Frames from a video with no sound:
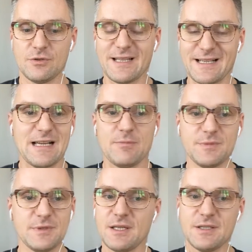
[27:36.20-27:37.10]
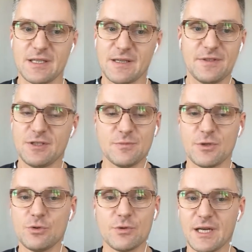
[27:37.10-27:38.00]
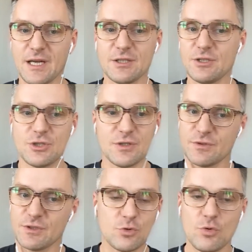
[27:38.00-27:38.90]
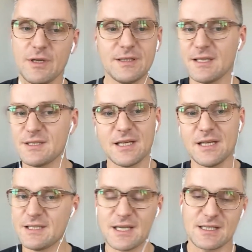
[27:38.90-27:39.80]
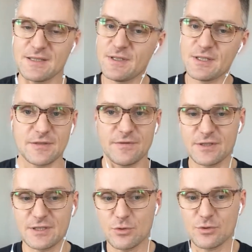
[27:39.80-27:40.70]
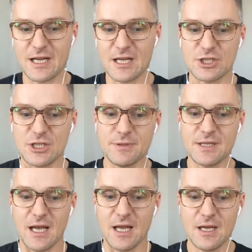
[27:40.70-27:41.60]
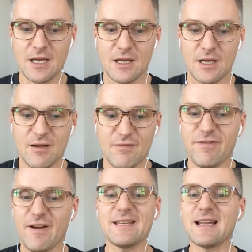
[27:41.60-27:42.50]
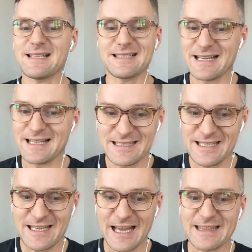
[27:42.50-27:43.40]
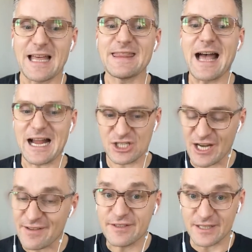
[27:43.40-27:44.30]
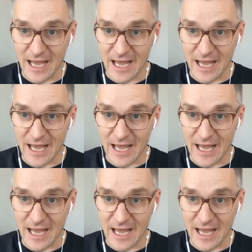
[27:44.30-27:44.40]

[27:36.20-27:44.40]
Ukraine's independence is worthless, and secession from the USSR is a mistake. The war with Russia is our fault.